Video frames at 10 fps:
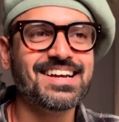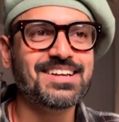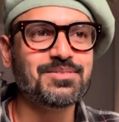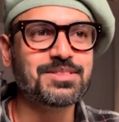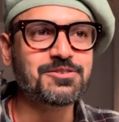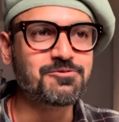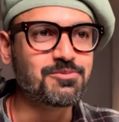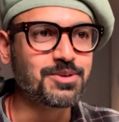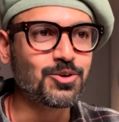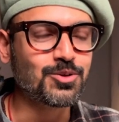
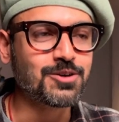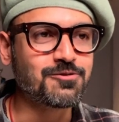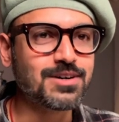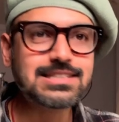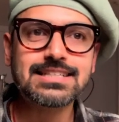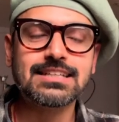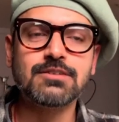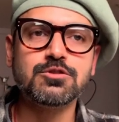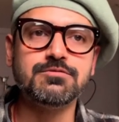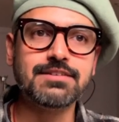the first thing that
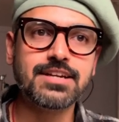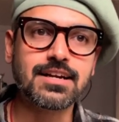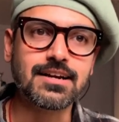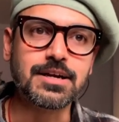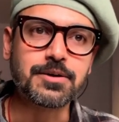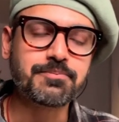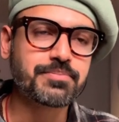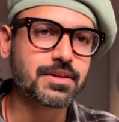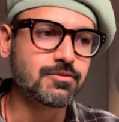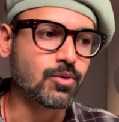was very clear
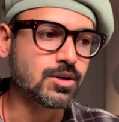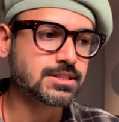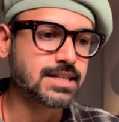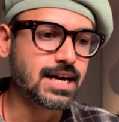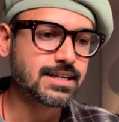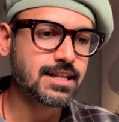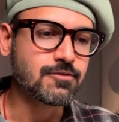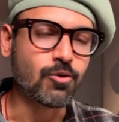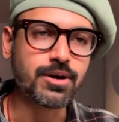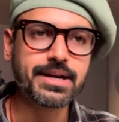was that they
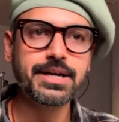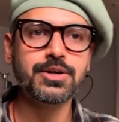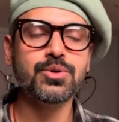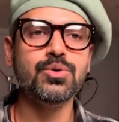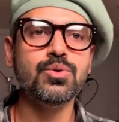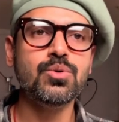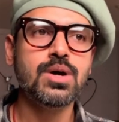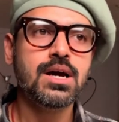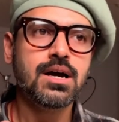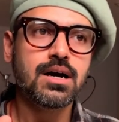wanted to,
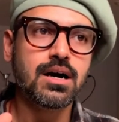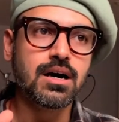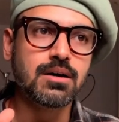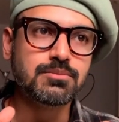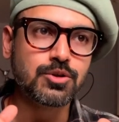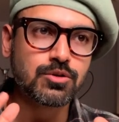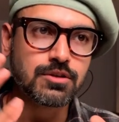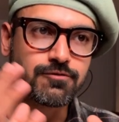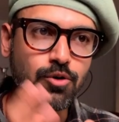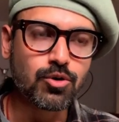the
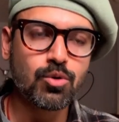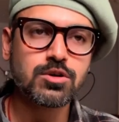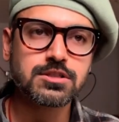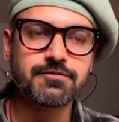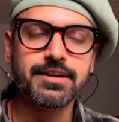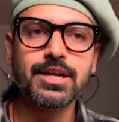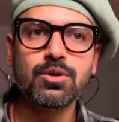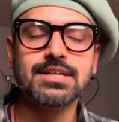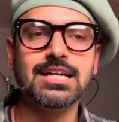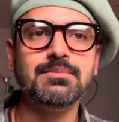photos, the
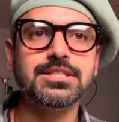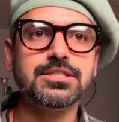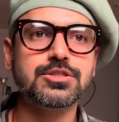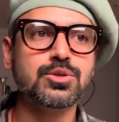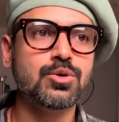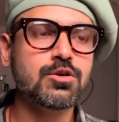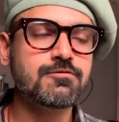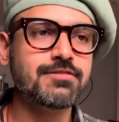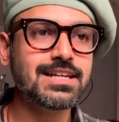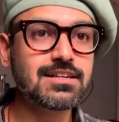videos, animations to look
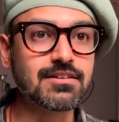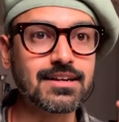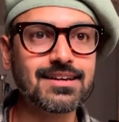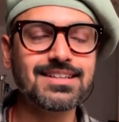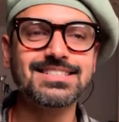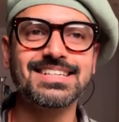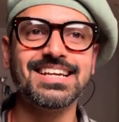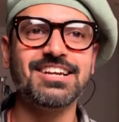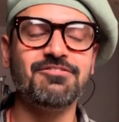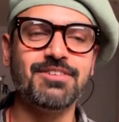very
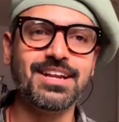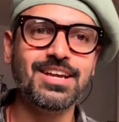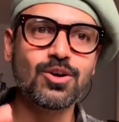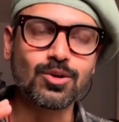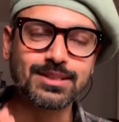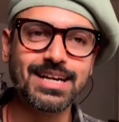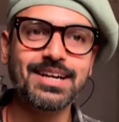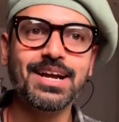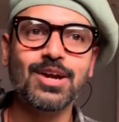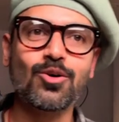realistic, very
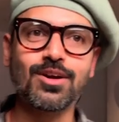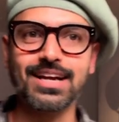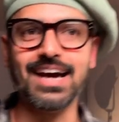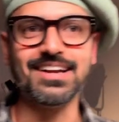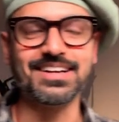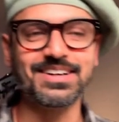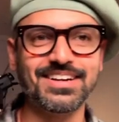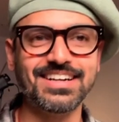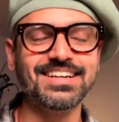authentic and organic, right?